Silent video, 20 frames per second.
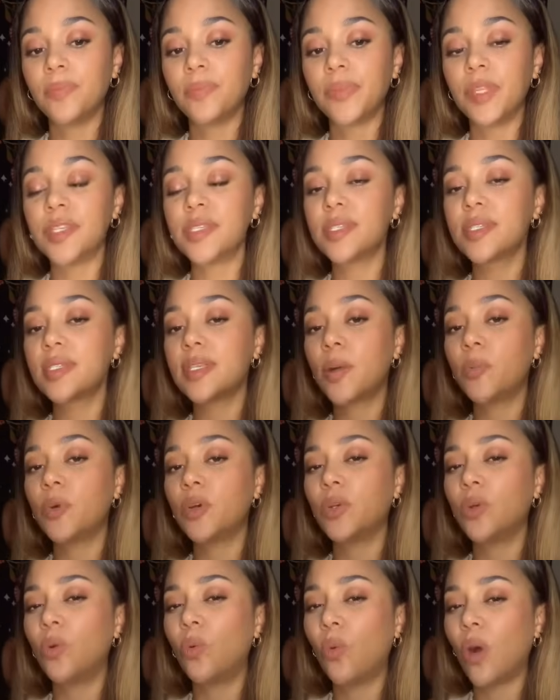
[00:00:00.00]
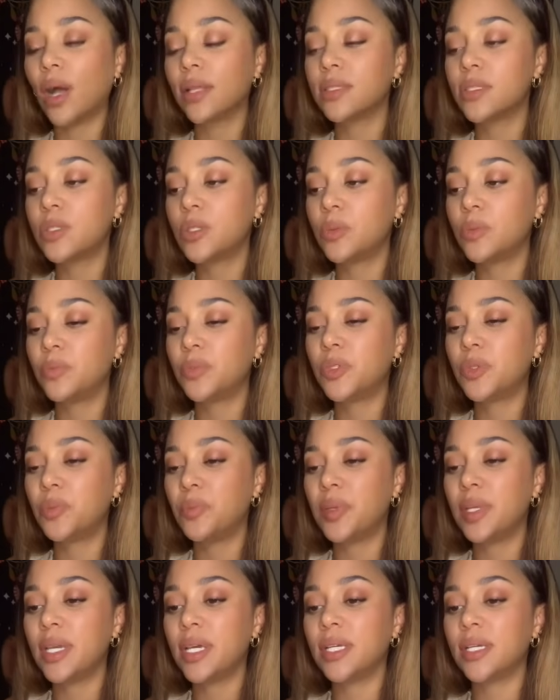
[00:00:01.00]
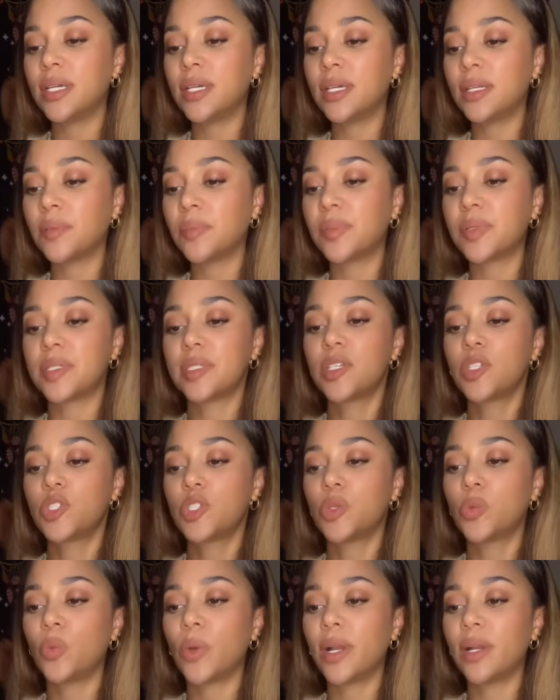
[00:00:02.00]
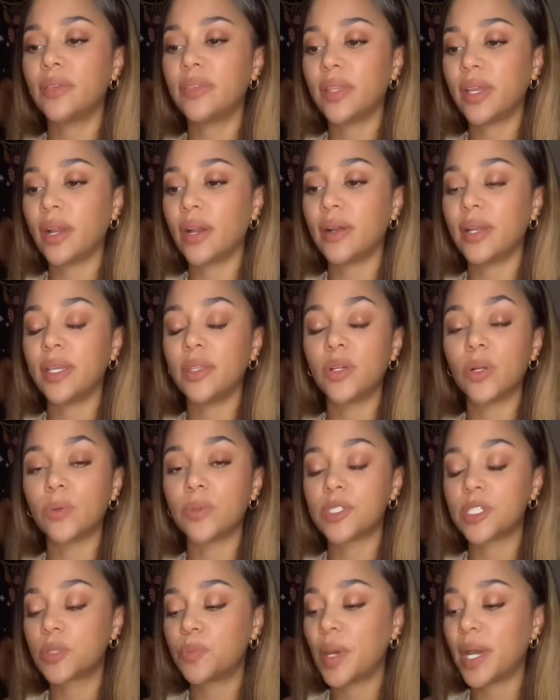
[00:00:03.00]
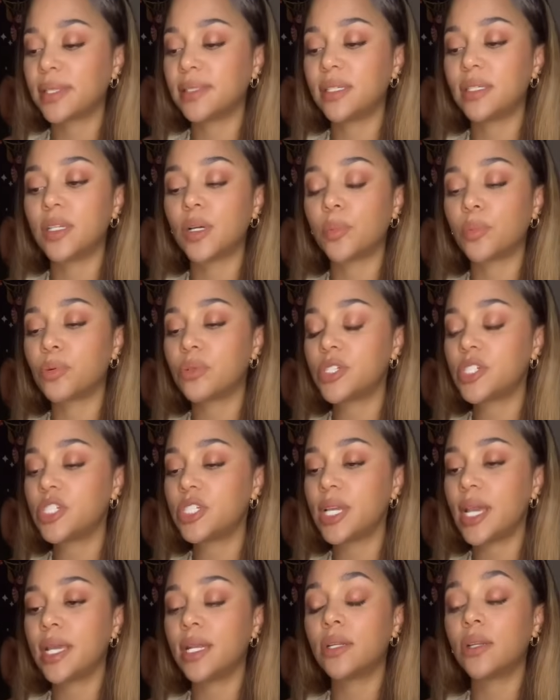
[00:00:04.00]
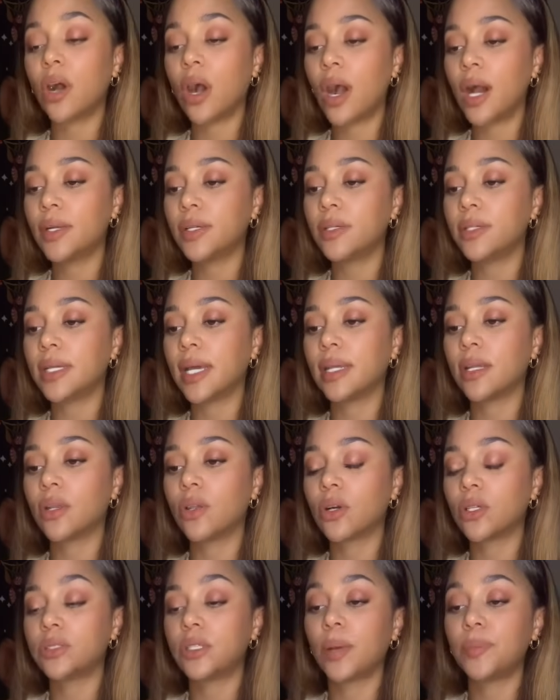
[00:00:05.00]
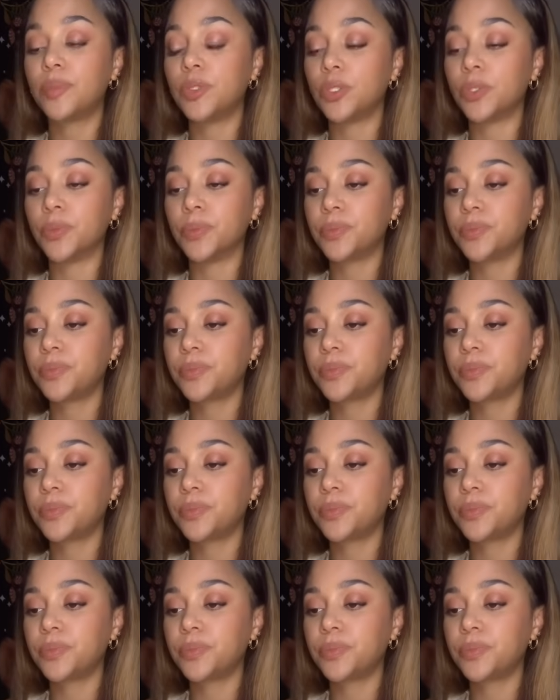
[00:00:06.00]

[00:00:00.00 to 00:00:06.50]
This is someone who wants to be in a position where they're either respected, appreciated, honored, and looked up to.